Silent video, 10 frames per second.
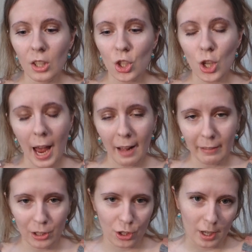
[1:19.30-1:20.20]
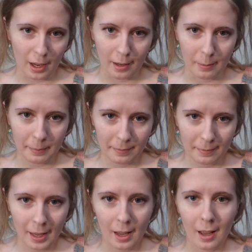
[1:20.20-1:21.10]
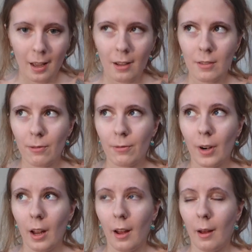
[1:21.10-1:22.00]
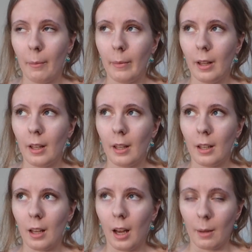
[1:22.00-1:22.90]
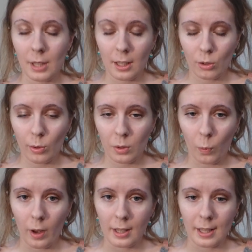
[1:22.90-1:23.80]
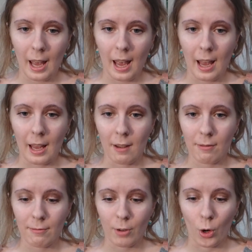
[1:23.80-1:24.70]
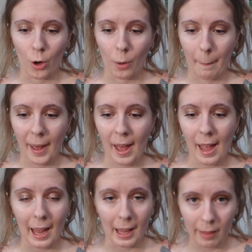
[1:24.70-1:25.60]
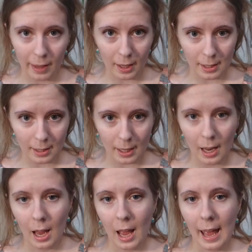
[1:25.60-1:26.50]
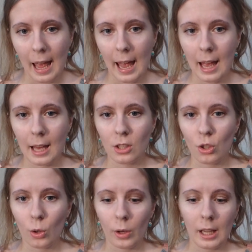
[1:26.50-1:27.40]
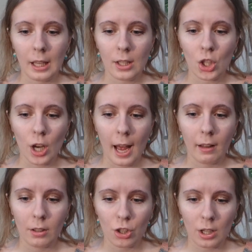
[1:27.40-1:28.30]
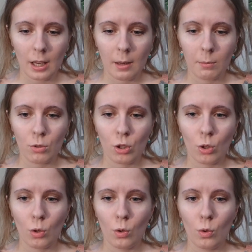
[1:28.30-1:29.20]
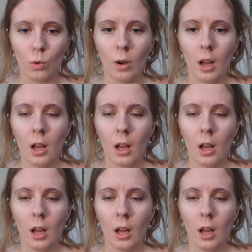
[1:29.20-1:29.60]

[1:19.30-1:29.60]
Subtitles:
challenged him from. C.S. Lewis was a firm atheist, and Tolkien challenged him to